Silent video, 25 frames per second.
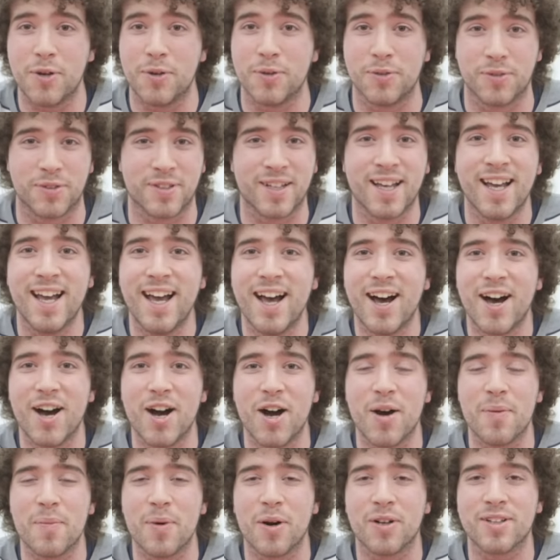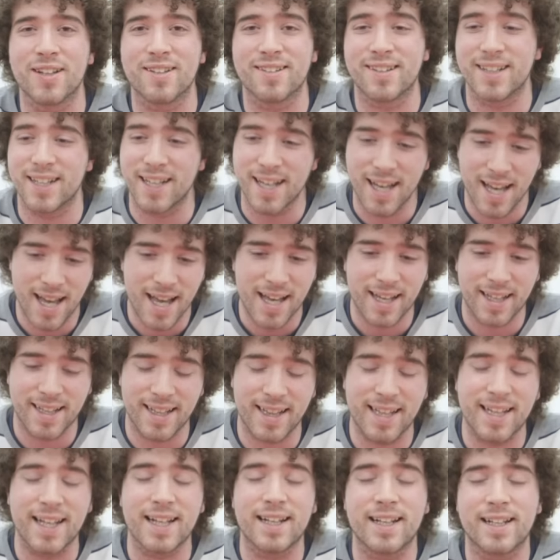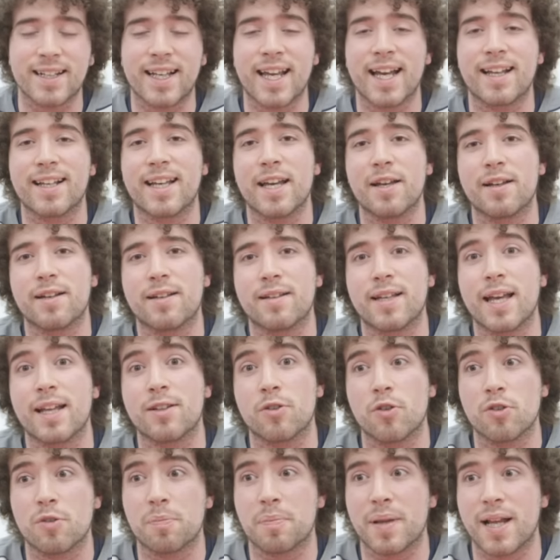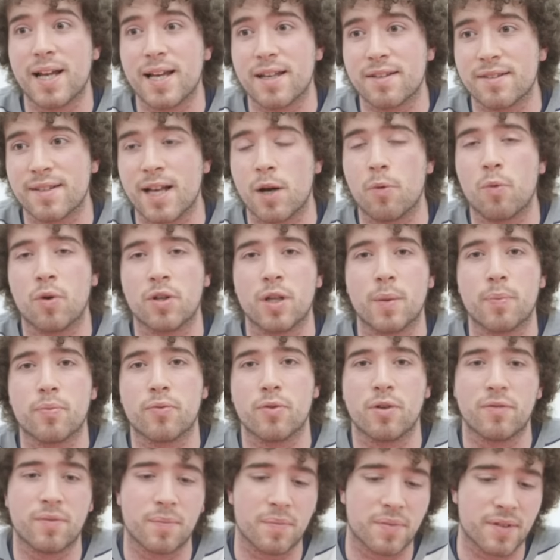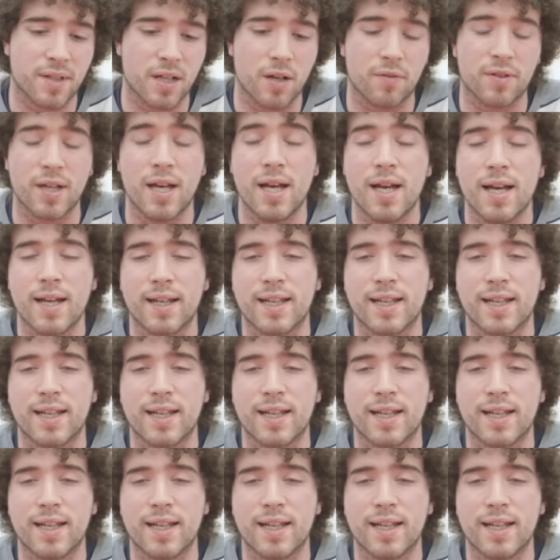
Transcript: lose? Um, honestly. Get, get, get those players that want to prove themselves,